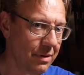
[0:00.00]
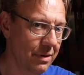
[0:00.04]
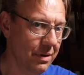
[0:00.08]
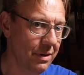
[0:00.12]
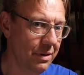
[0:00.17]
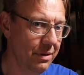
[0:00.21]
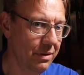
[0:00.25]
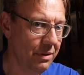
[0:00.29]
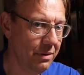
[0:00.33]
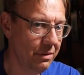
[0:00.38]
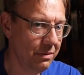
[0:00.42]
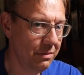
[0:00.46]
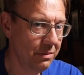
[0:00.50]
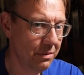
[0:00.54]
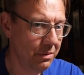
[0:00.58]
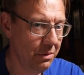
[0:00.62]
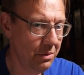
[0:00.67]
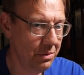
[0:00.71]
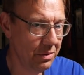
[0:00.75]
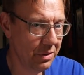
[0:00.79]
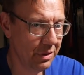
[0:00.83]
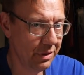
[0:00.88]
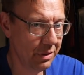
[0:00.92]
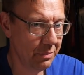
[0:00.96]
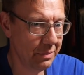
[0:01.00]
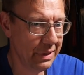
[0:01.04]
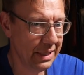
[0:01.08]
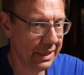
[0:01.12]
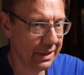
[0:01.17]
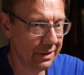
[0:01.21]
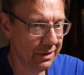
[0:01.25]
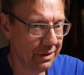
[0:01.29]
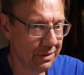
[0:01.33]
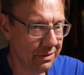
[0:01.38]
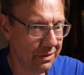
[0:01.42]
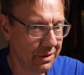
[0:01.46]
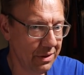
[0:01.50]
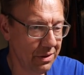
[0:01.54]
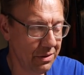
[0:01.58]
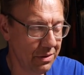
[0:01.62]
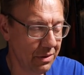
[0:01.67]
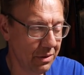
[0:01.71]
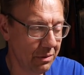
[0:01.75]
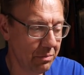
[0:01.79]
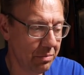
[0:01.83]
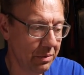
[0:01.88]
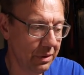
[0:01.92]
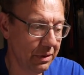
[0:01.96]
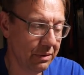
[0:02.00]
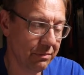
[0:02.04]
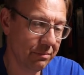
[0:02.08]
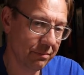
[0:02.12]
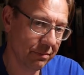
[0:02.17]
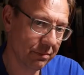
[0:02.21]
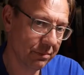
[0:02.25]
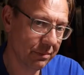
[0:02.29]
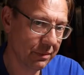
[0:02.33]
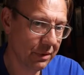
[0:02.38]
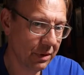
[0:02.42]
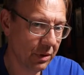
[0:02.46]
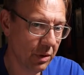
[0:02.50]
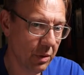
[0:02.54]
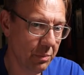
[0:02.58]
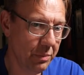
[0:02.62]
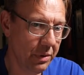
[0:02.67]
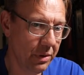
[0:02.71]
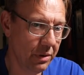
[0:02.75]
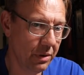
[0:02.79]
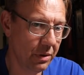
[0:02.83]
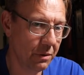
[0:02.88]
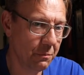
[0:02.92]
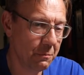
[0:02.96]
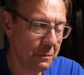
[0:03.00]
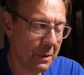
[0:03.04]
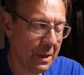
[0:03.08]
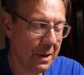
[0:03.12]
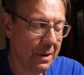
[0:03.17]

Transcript: I don't know who's on the back of this t-shirt, but it could be her.